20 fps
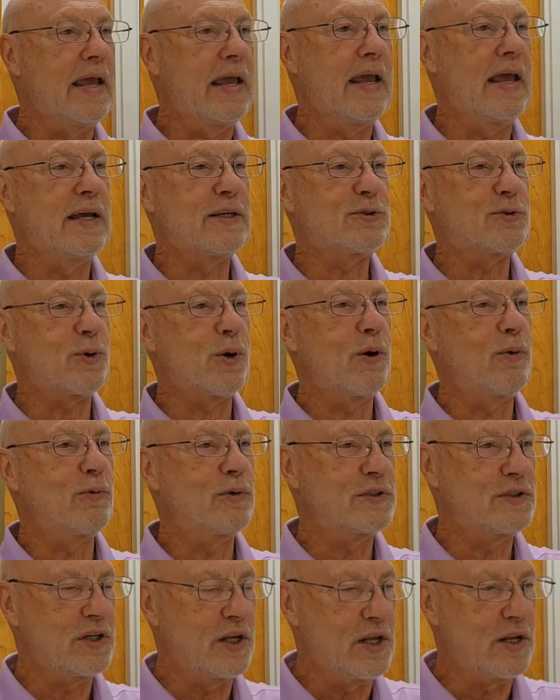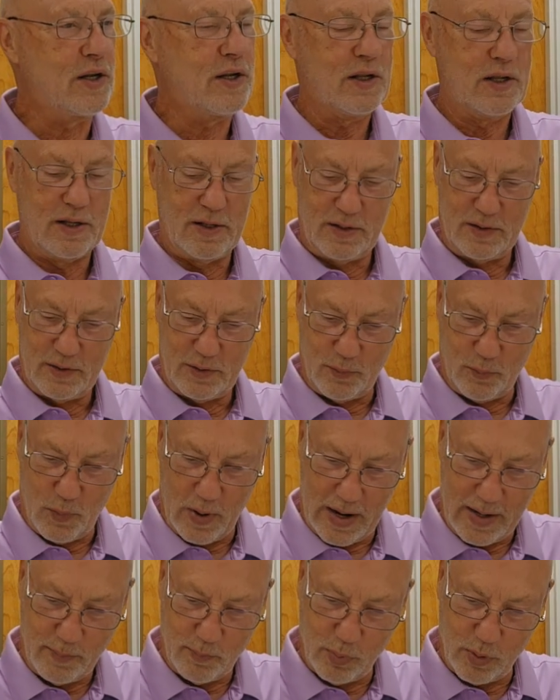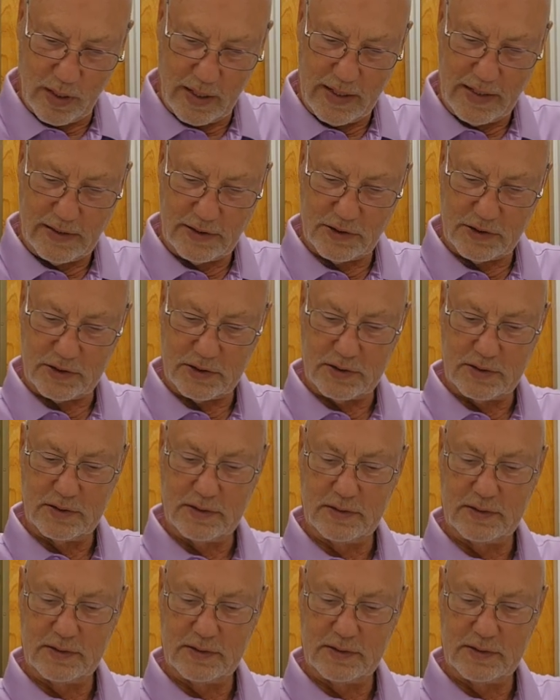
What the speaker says: Ezra was in the right place,